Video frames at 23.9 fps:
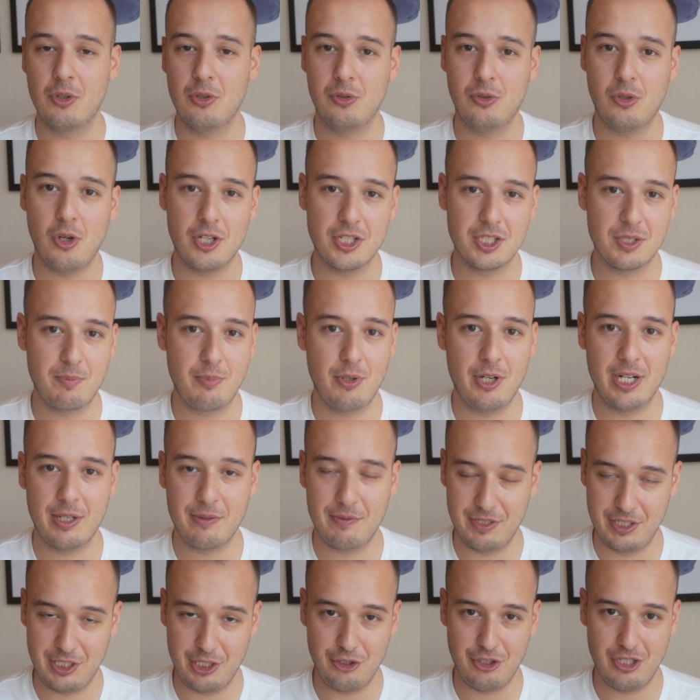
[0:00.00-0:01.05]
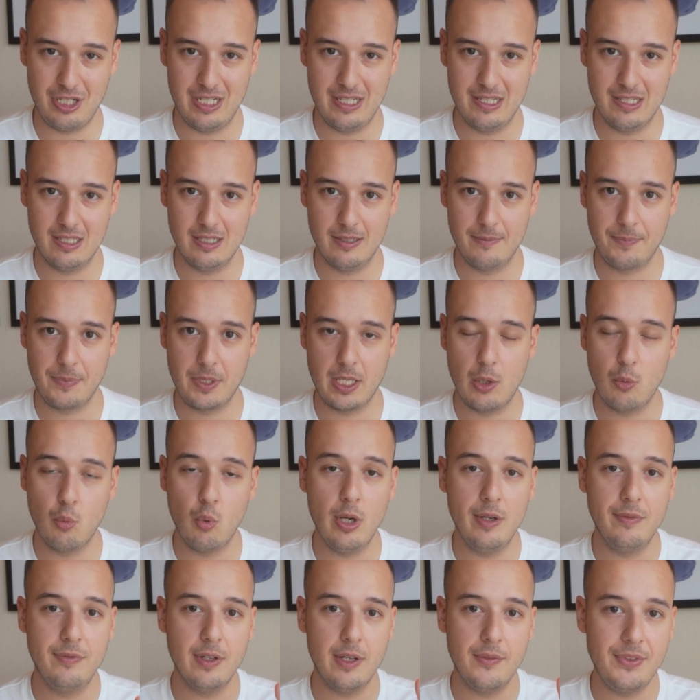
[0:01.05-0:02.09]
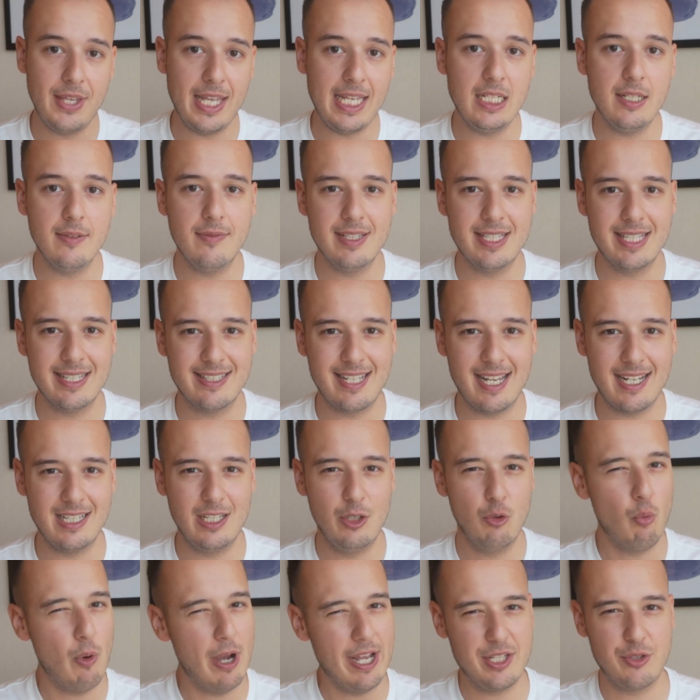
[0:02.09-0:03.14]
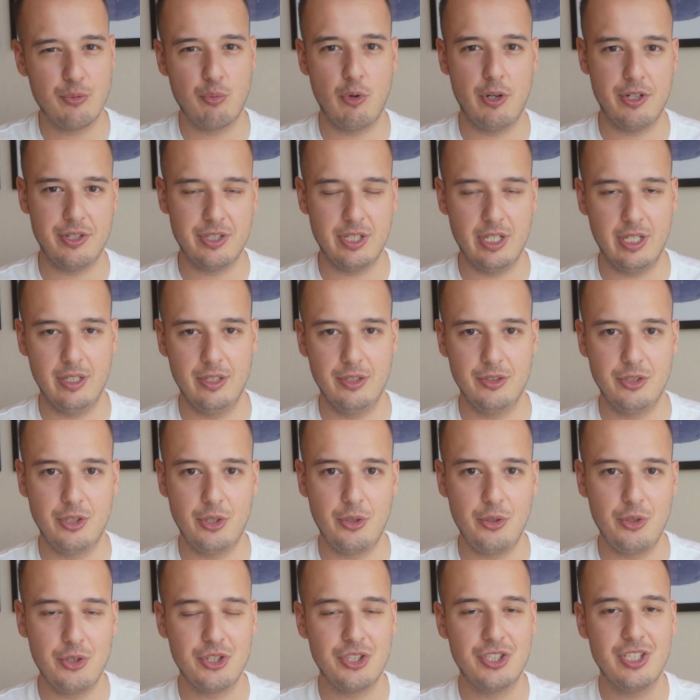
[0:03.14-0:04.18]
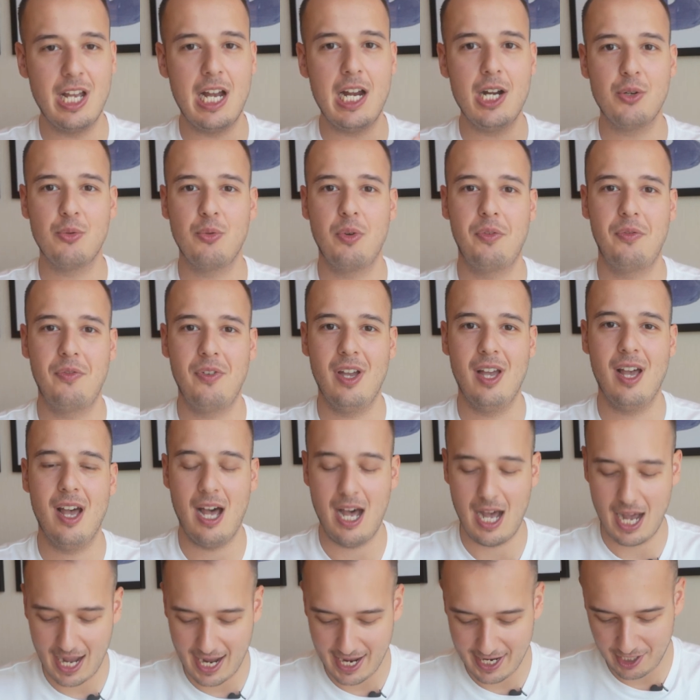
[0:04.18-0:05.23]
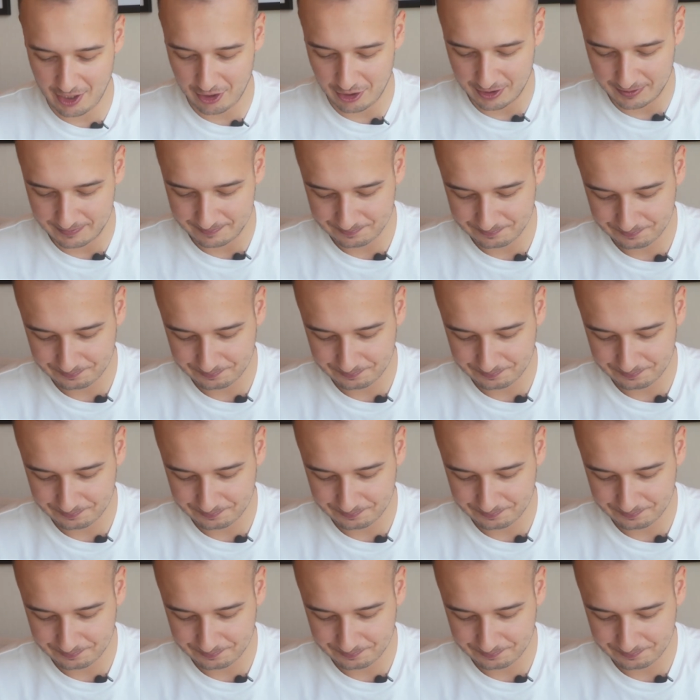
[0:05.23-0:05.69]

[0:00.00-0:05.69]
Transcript: cost per acquisitions. With native, it's exactly vice versa. So you start with a higher,